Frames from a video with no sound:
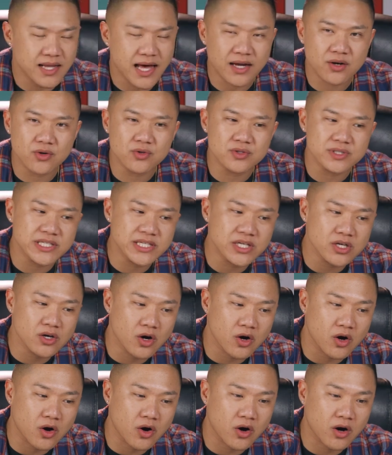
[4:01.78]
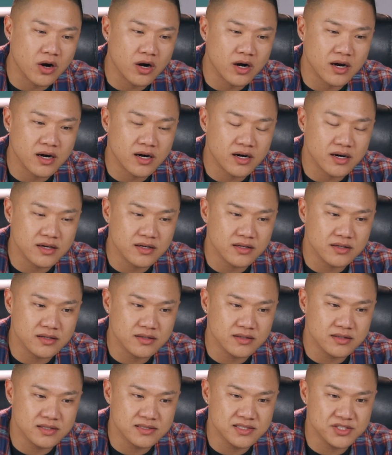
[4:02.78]
Not only are
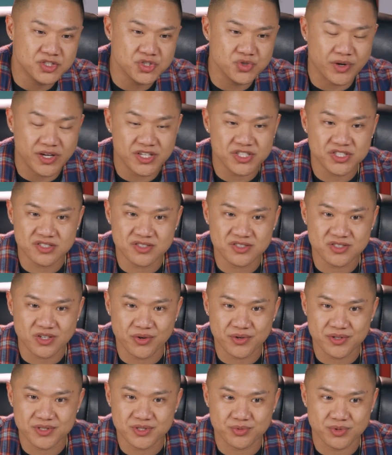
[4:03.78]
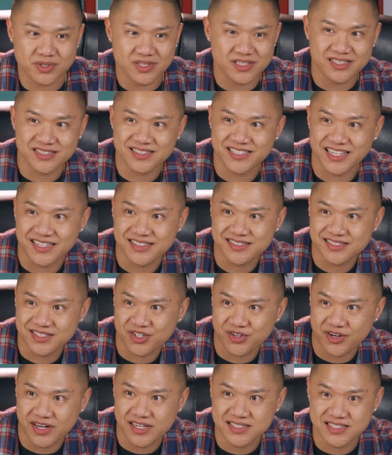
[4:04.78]
the situation's always really intense
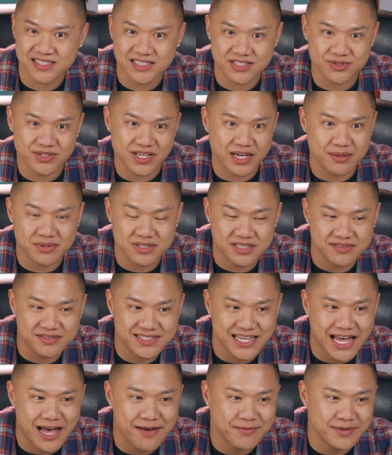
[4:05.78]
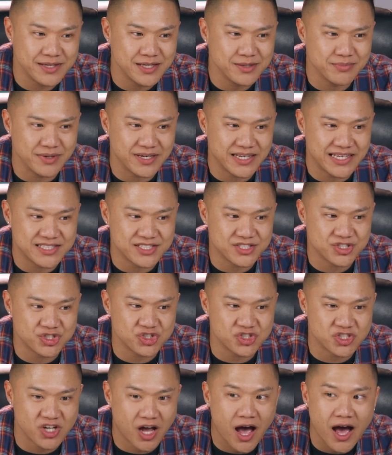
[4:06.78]
and crazy and you can't believe it's happening, but it's
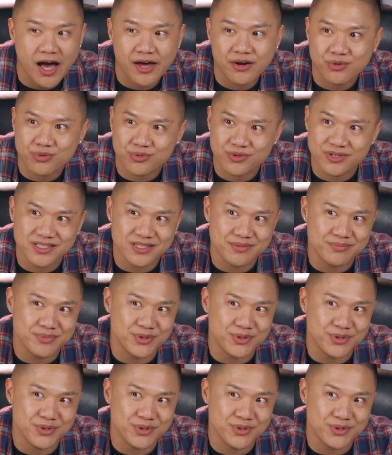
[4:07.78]
shot really